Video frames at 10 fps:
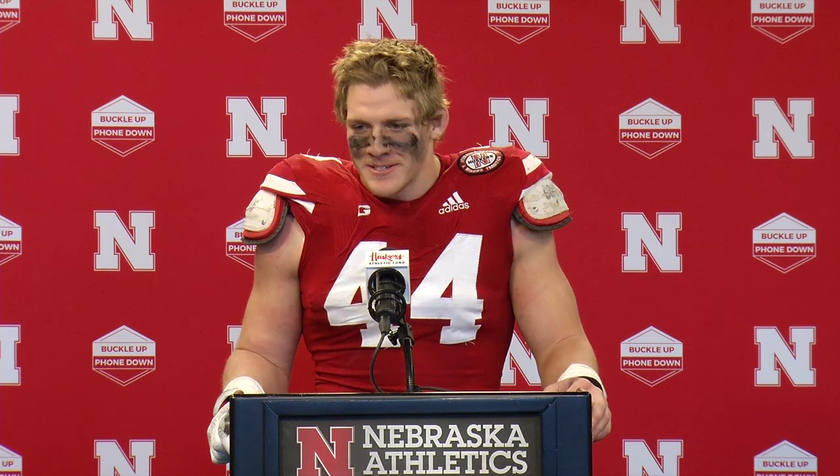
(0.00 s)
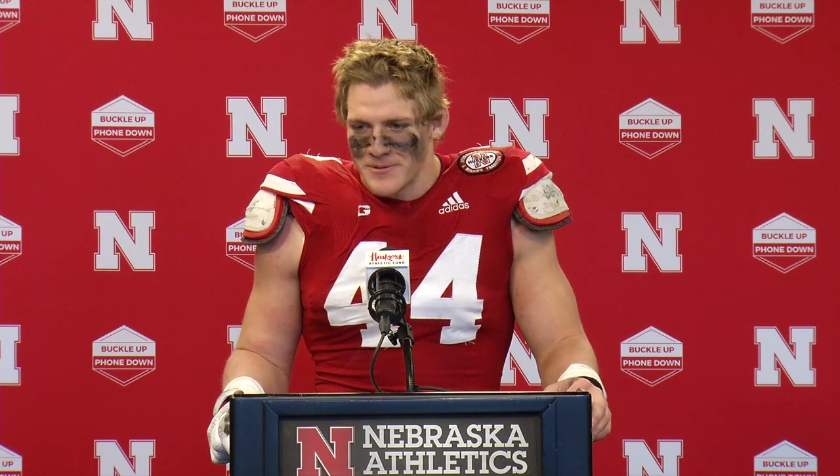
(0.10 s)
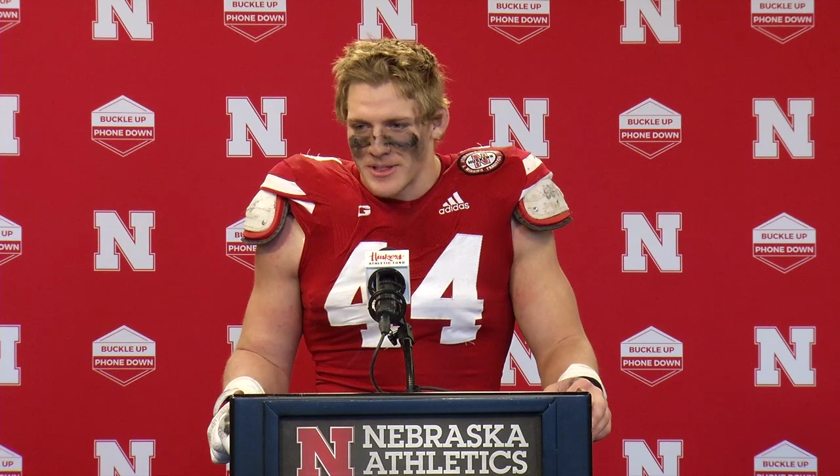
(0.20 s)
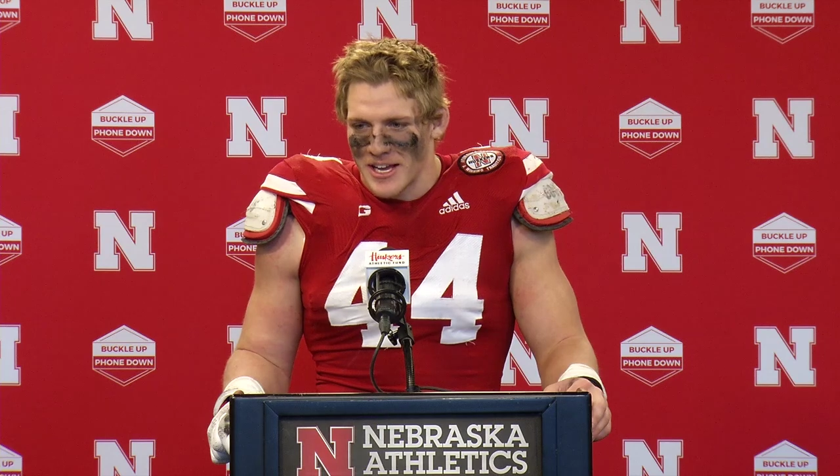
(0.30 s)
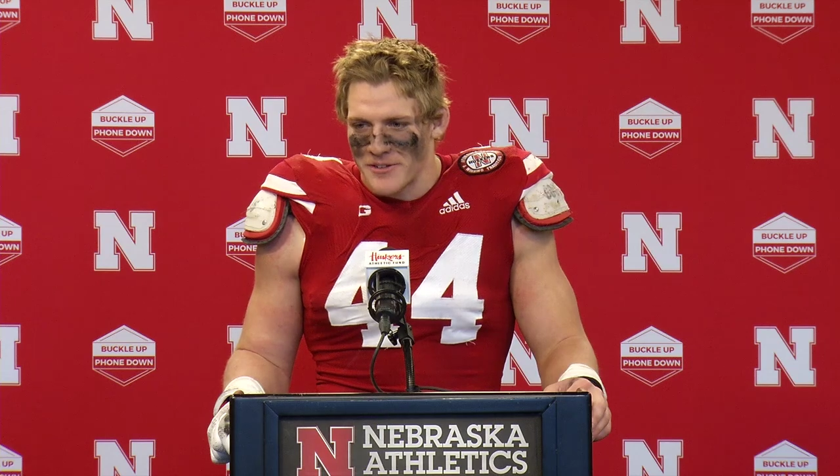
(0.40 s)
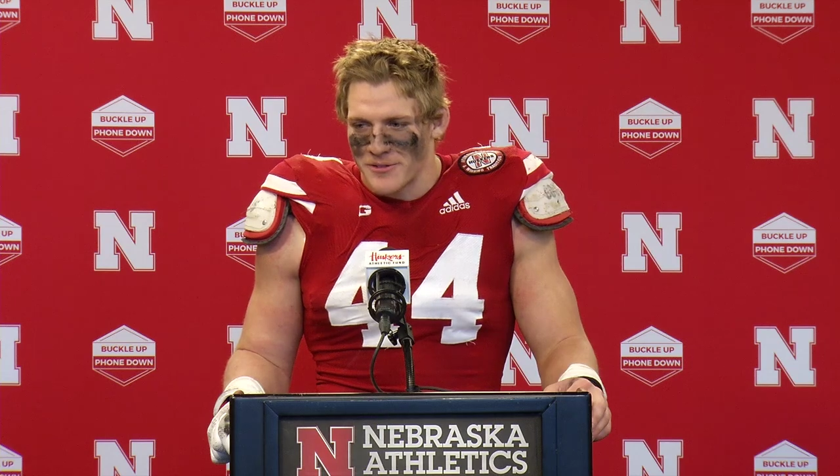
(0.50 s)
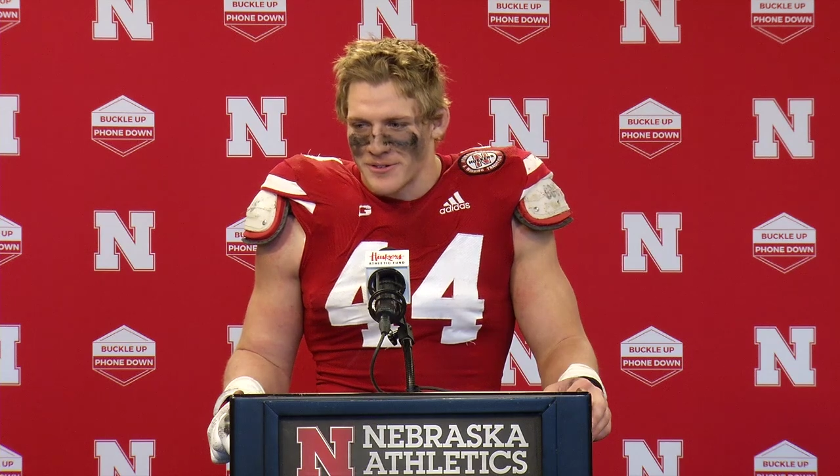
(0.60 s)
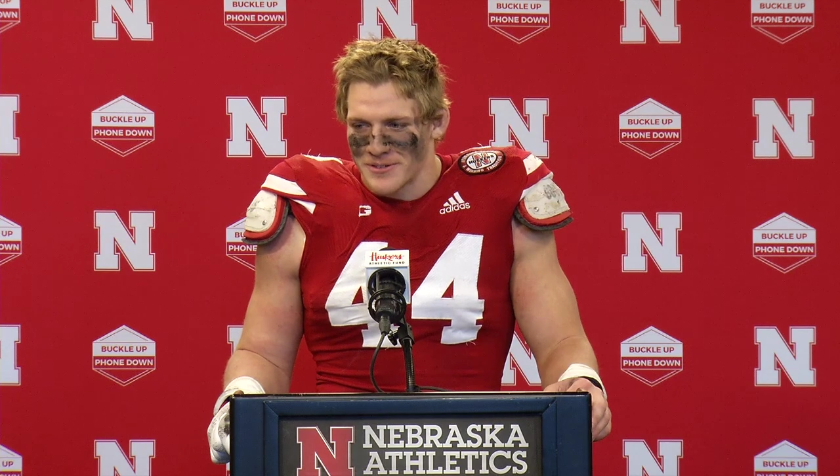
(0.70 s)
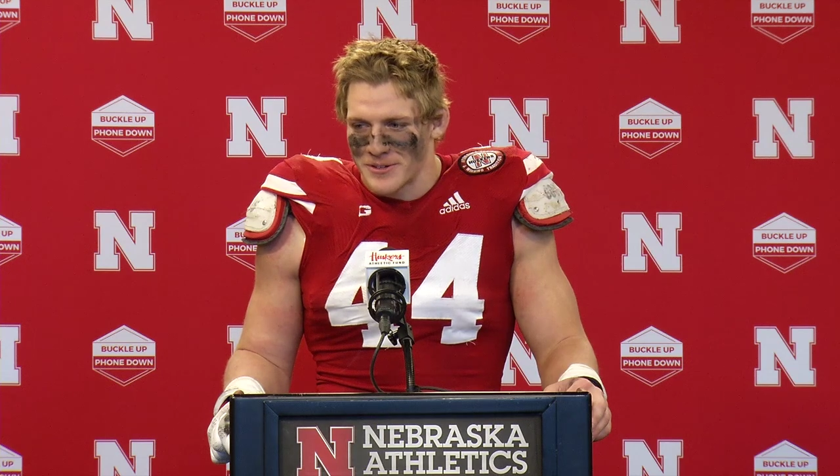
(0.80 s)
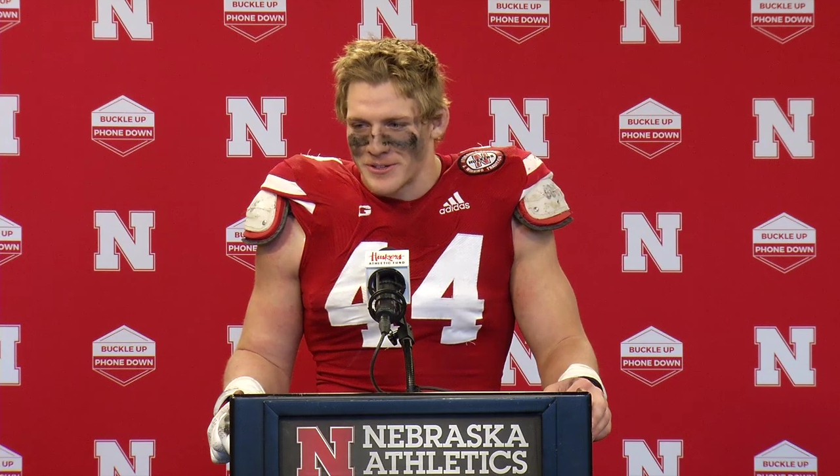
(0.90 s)
with life
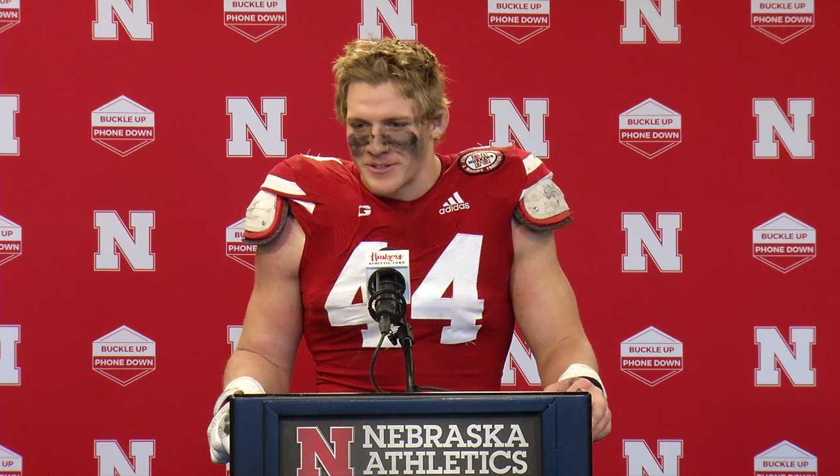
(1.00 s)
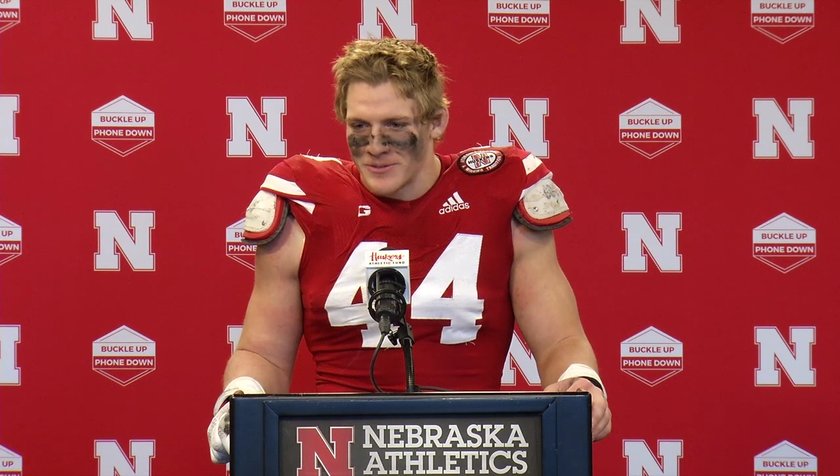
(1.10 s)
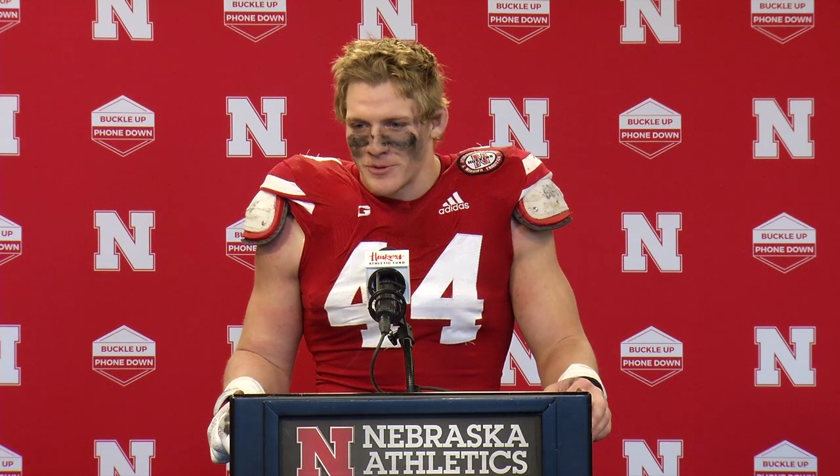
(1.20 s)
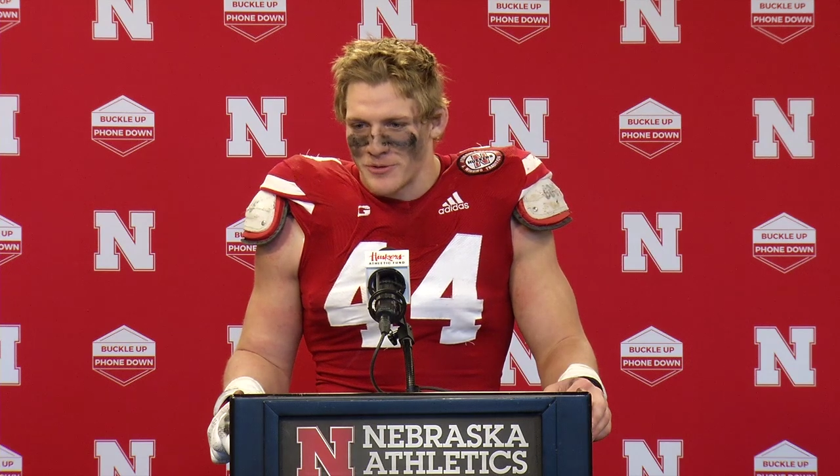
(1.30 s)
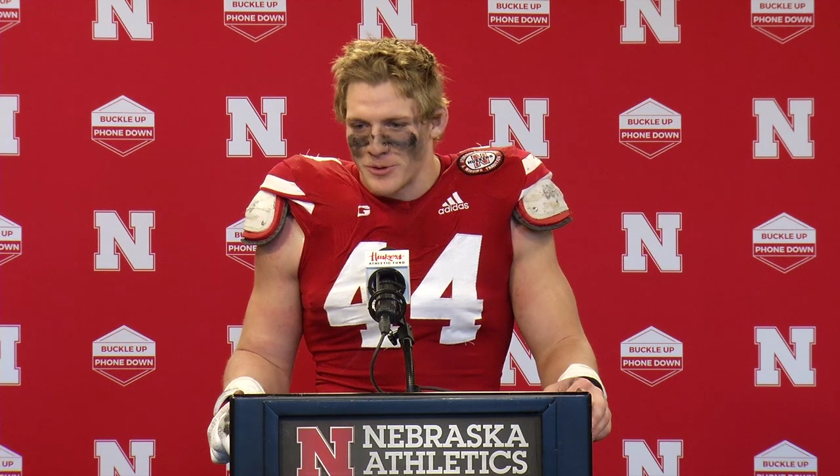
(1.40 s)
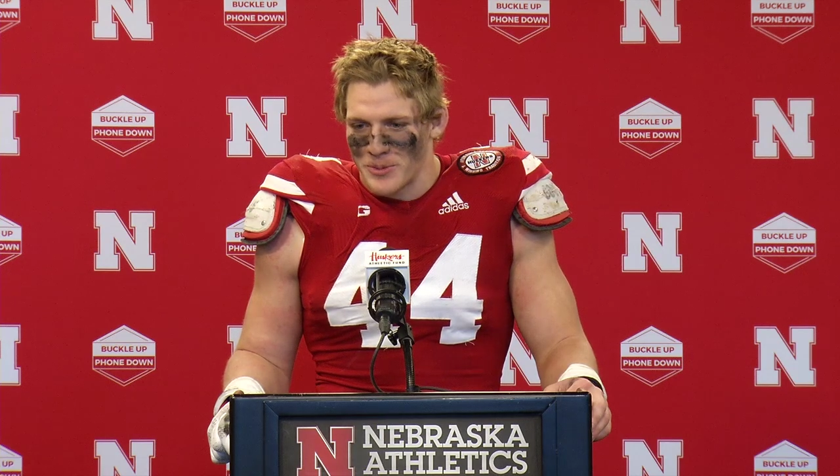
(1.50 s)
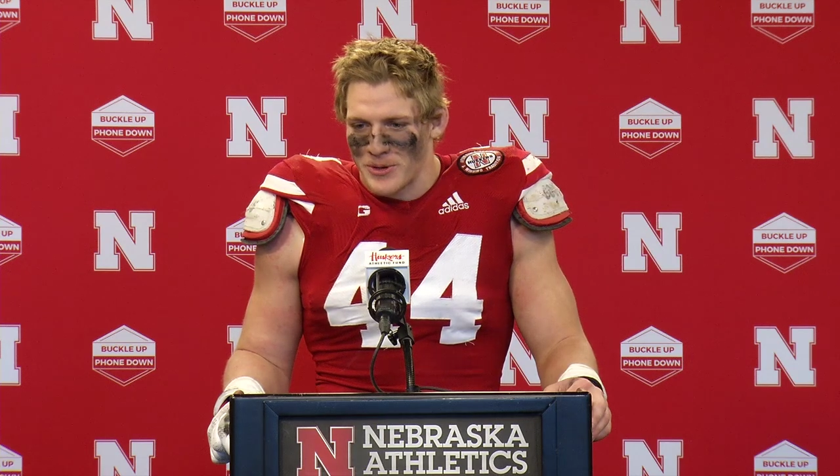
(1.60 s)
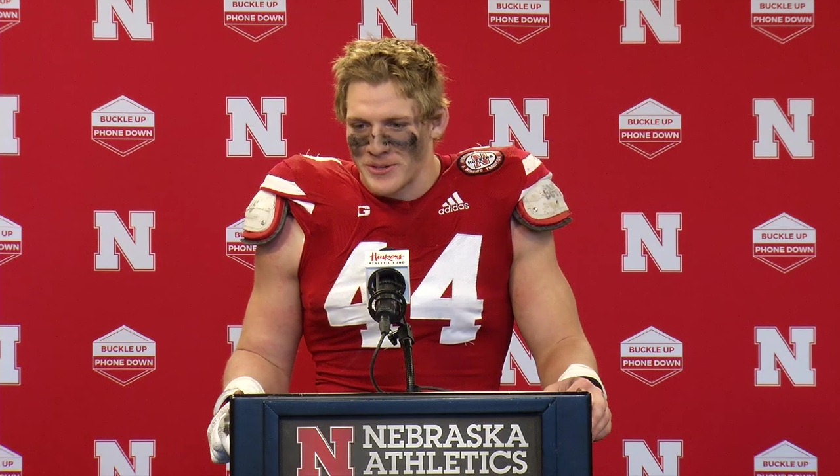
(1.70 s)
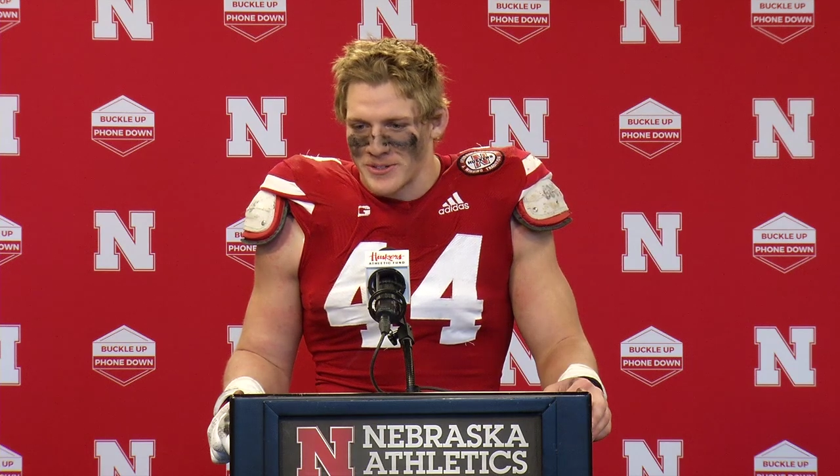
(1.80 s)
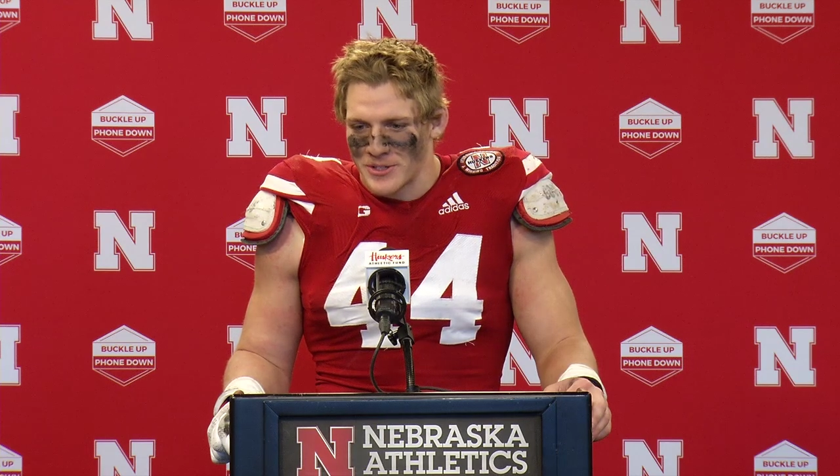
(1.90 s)
or with
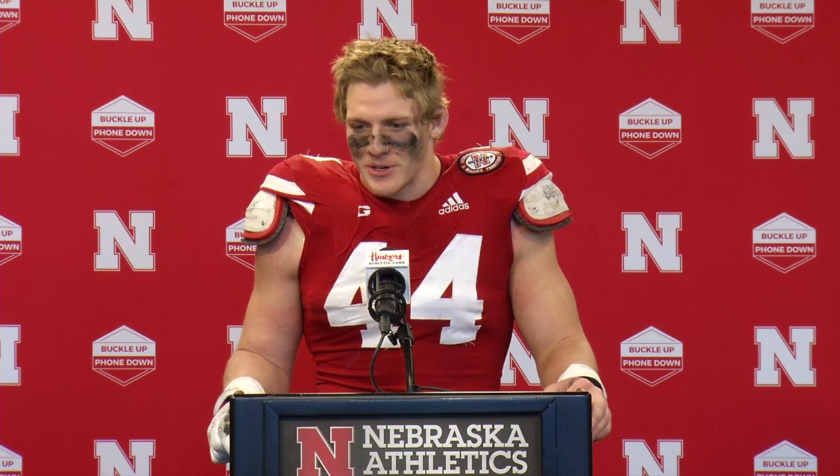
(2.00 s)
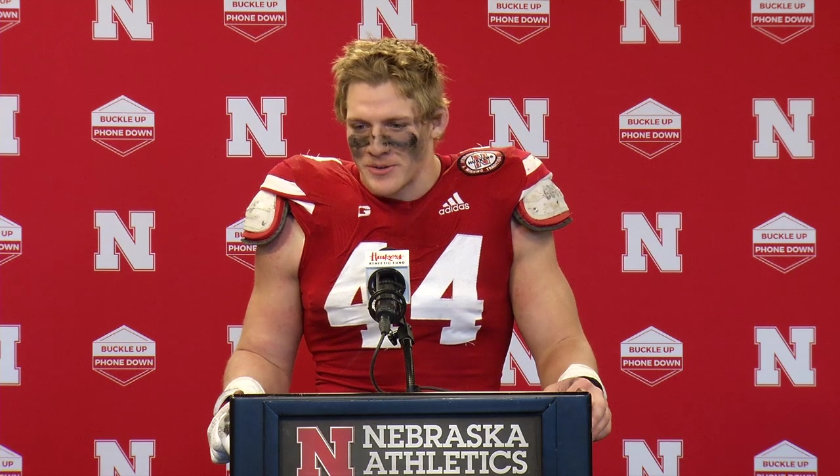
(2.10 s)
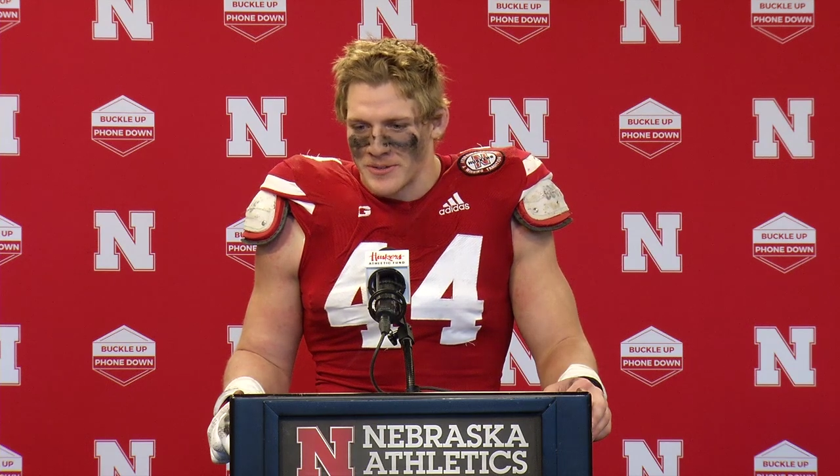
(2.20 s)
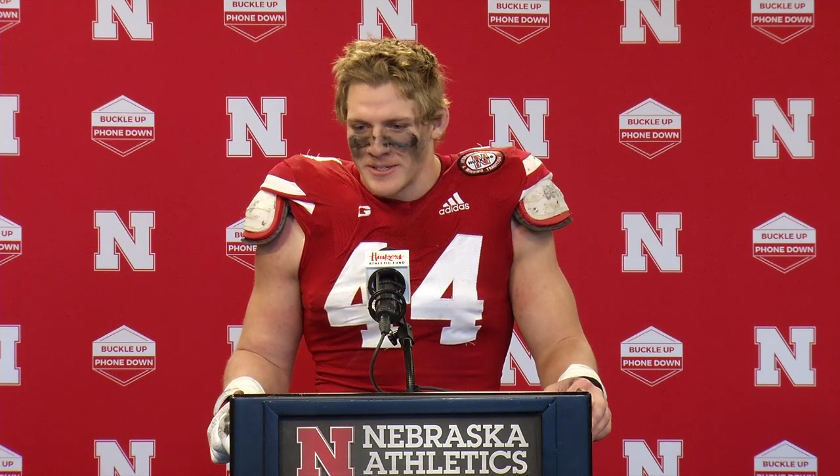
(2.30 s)
football. So.